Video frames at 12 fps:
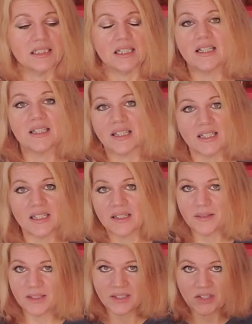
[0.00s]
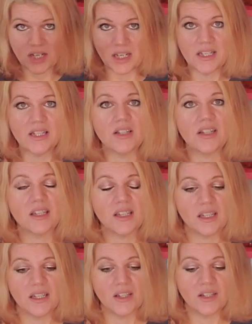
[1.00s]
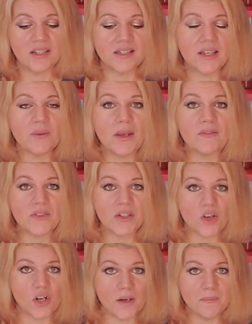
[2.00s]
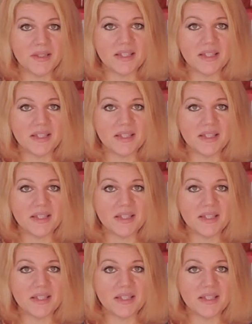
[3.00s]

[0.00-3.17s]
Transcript: I'm not, I'm going to try to stay away from the carbs